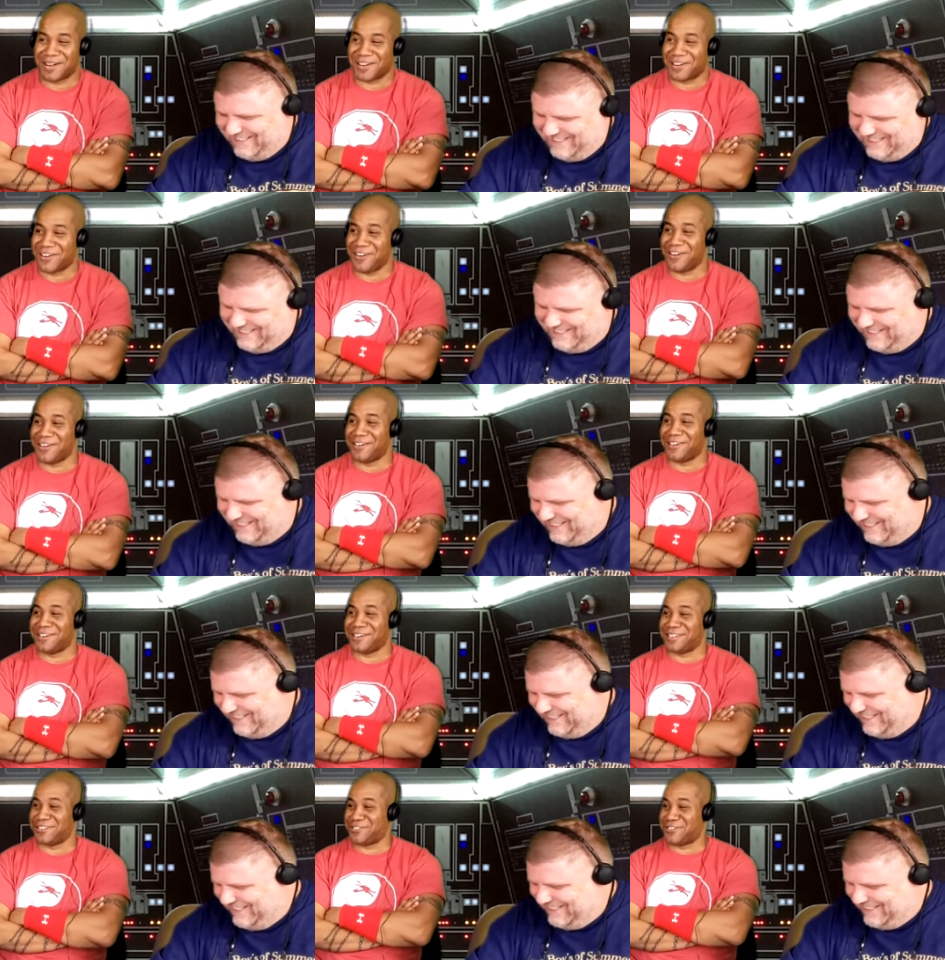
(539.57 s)
Speaker 1: my
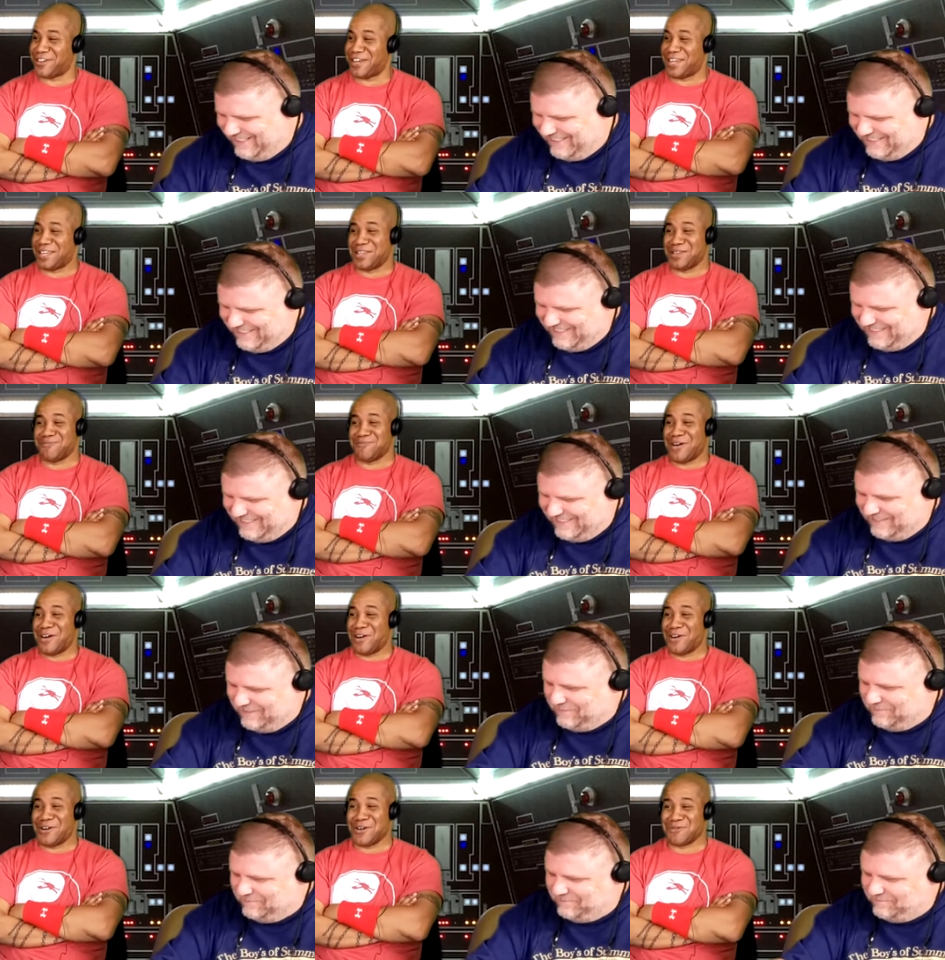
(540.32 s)
card to try to get my
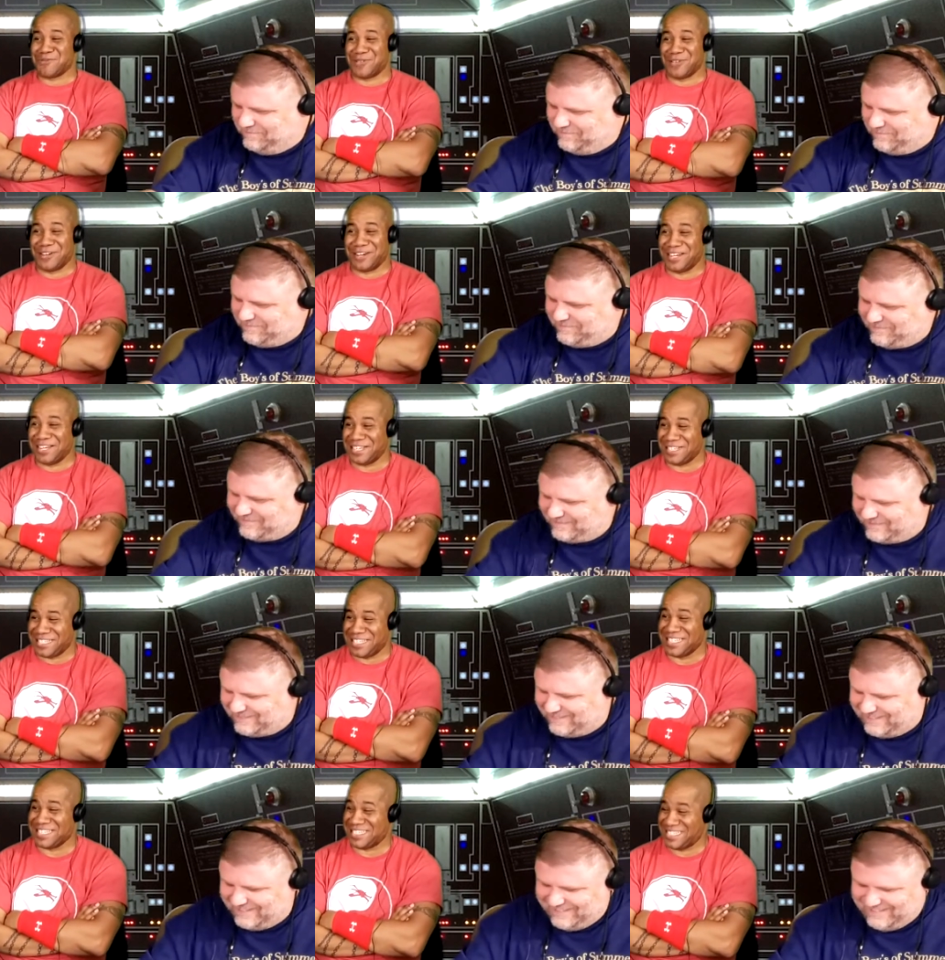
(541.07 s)
armor and
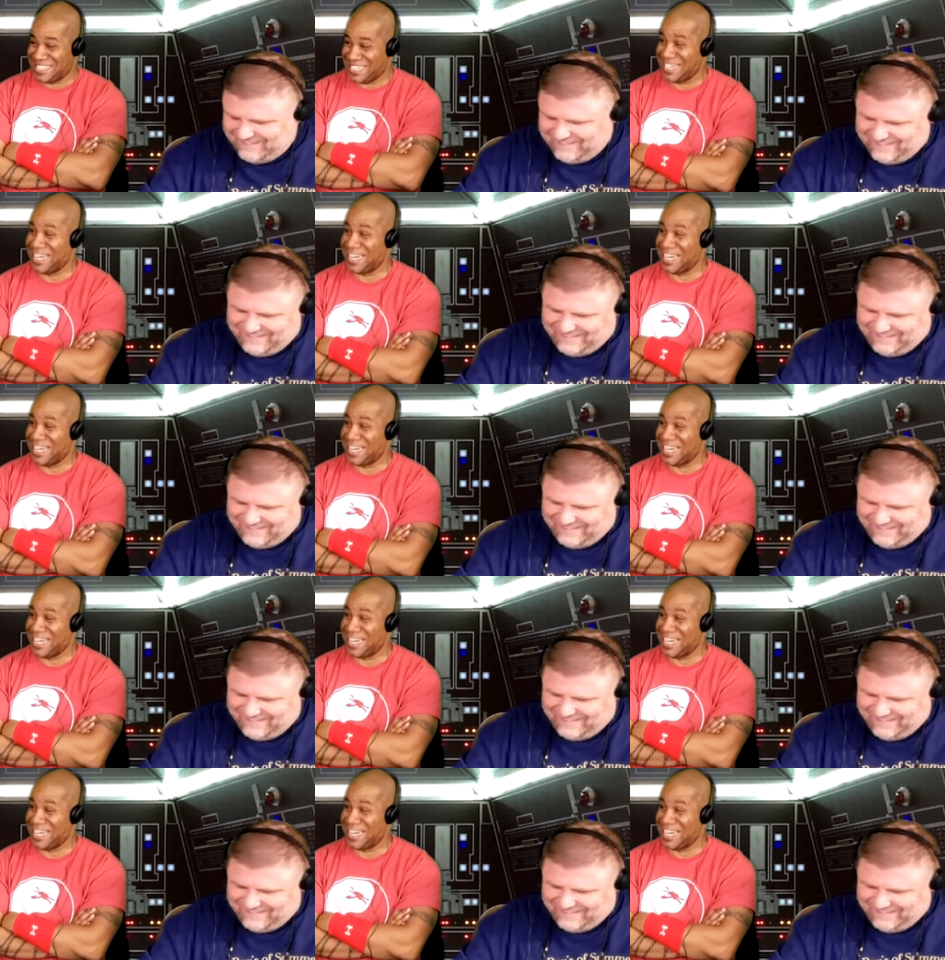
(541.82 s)
it gets